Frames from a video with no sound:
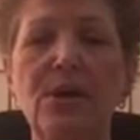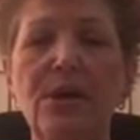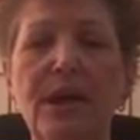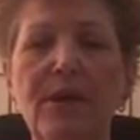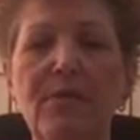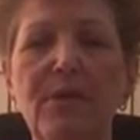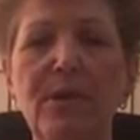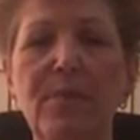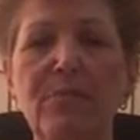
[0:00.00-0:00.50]
know,
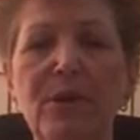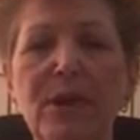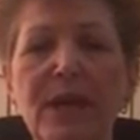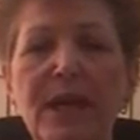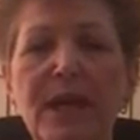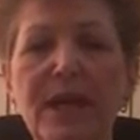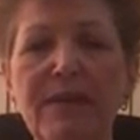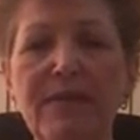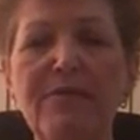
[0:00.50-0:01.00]
that we
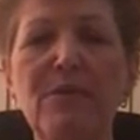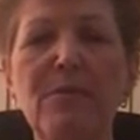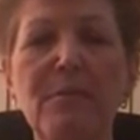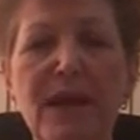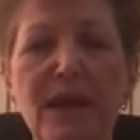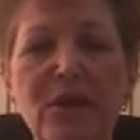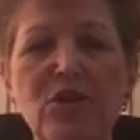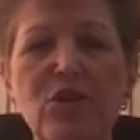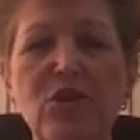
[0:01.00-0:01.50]
bring in
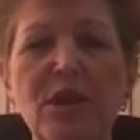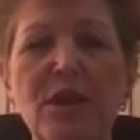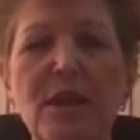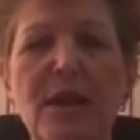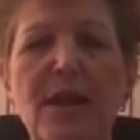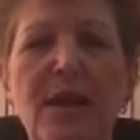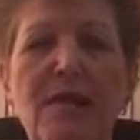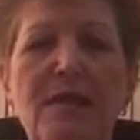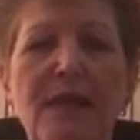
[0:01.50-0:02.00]
information
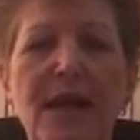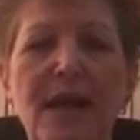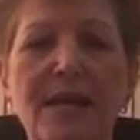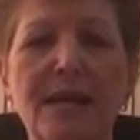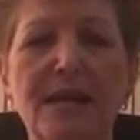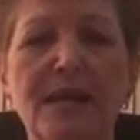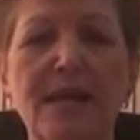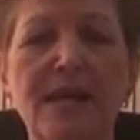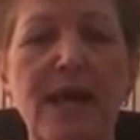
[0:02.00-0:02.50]

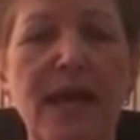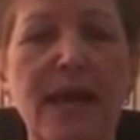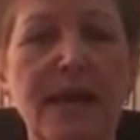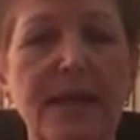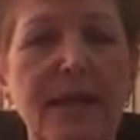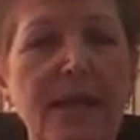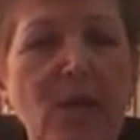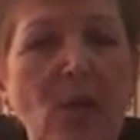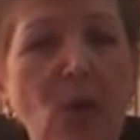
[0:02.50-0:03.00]

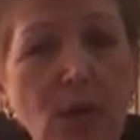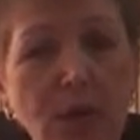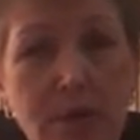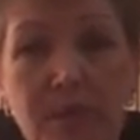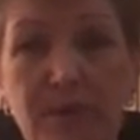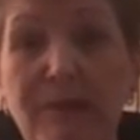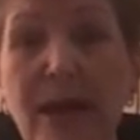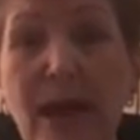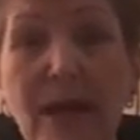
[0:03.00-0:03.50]
that can only
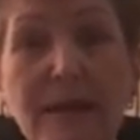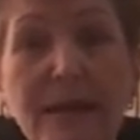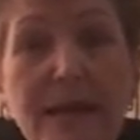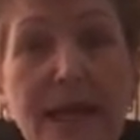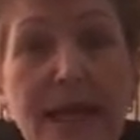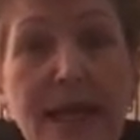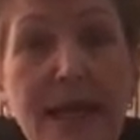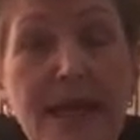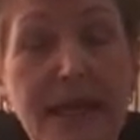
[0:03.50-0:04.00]
be
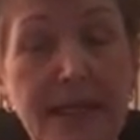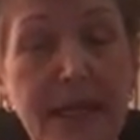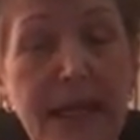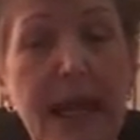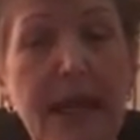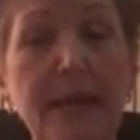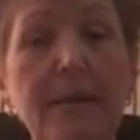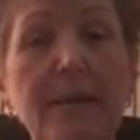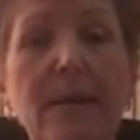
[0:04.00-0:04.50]
validated,
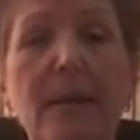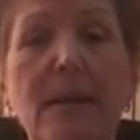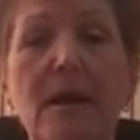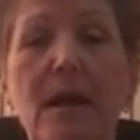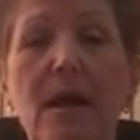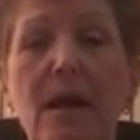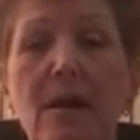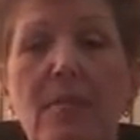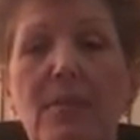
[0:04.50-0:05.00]
again,
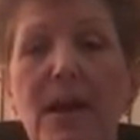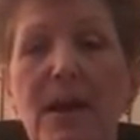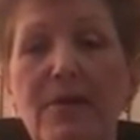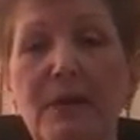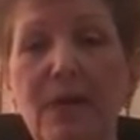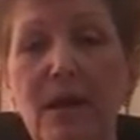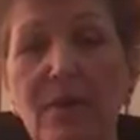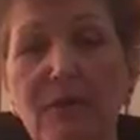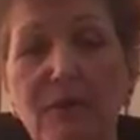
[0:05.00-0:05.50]
by
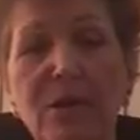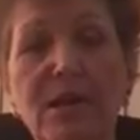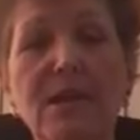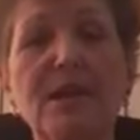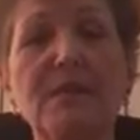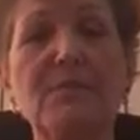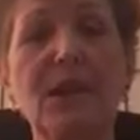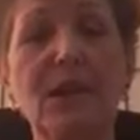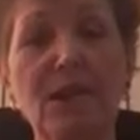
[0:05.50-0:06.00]
the loved one in
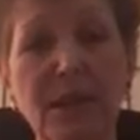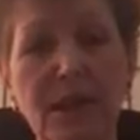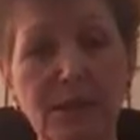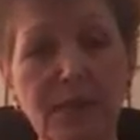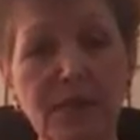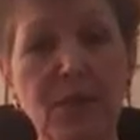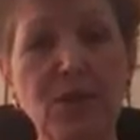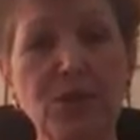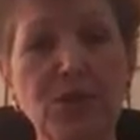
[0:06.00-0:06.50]
spirit and
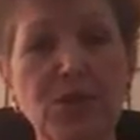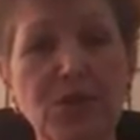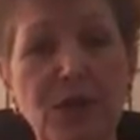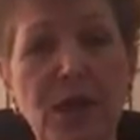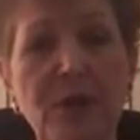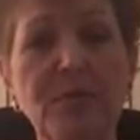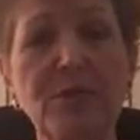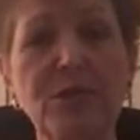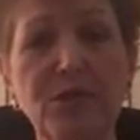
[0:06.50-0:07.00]
the person who
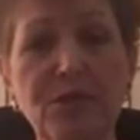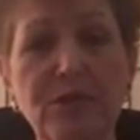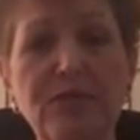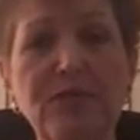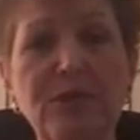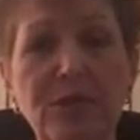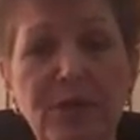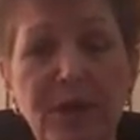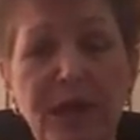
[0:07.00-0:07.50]
comes to you
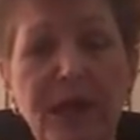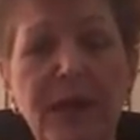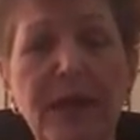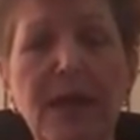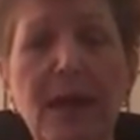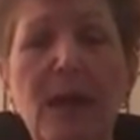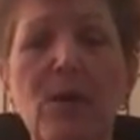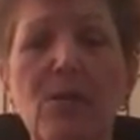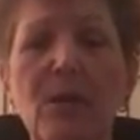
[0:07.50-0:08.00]
for a
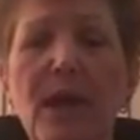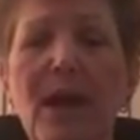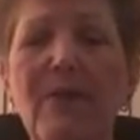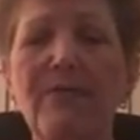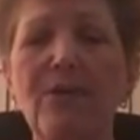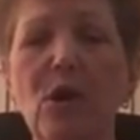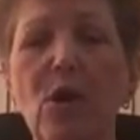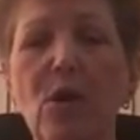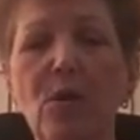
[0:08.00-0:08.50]
reading. We
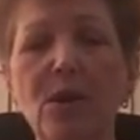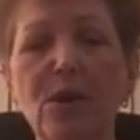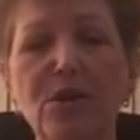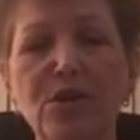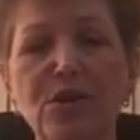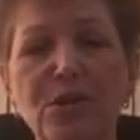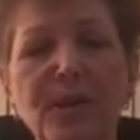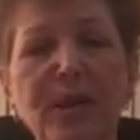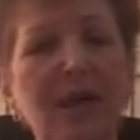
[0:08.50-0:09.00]
have to
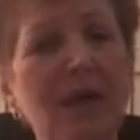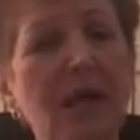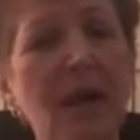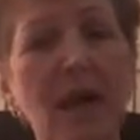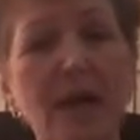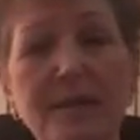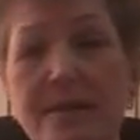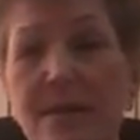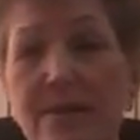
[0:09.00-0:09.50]
always do it in
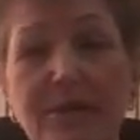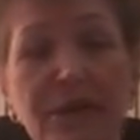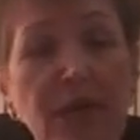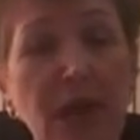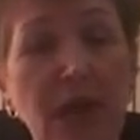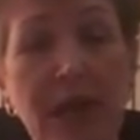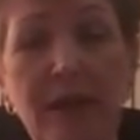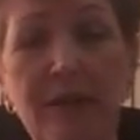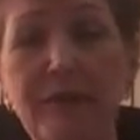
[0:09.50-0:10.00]
God's love and
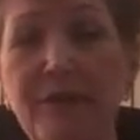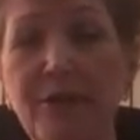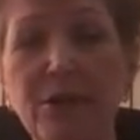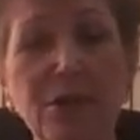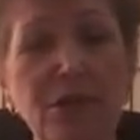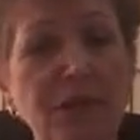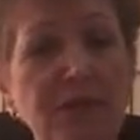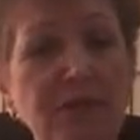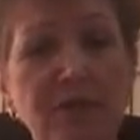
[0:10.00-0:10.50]
light,
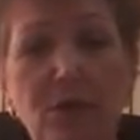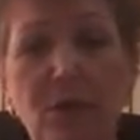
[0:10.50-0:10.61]
first and